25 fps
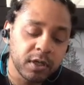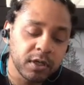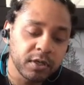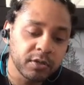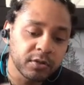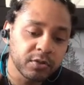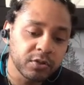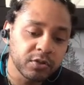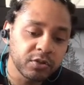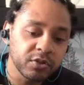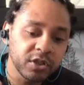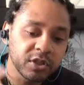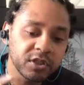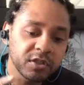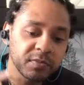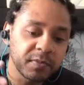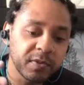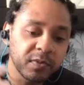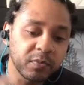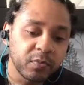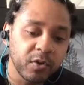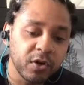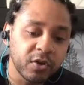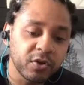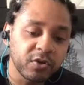try to be
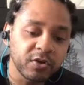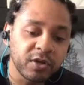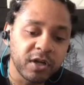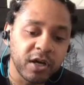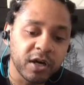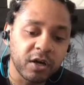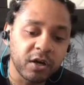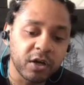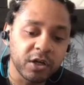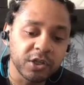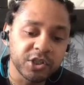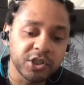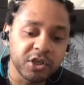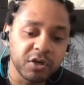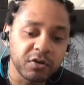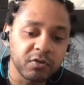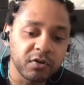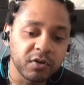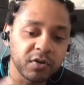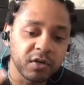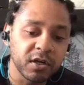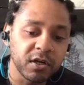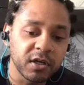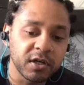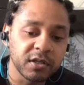work on that heart chakra,
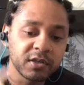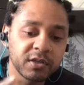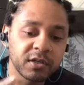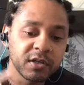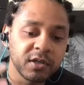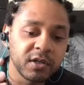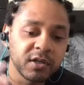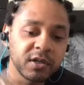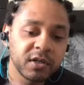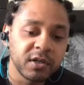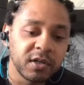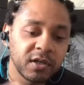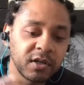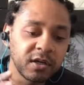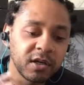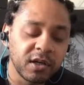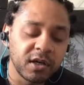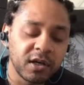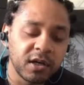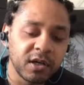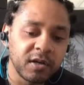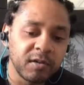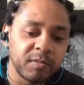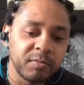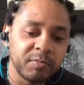guys.
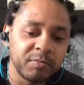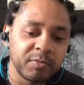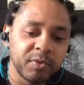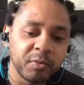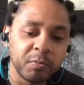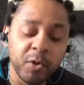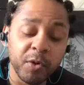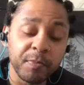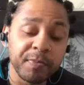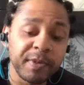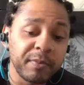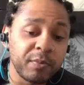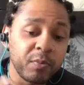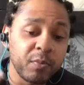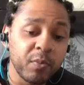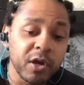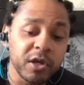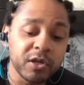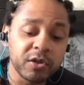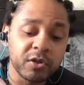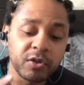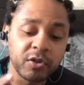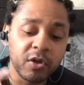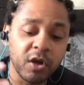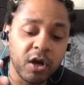The more people working
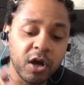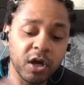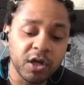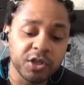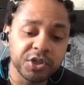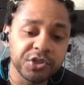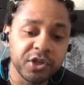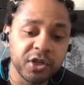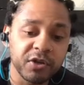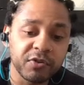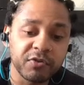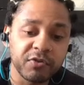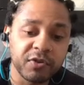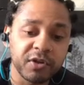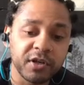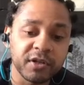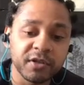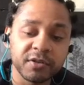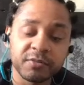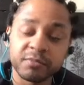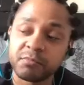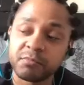on the heart chakra,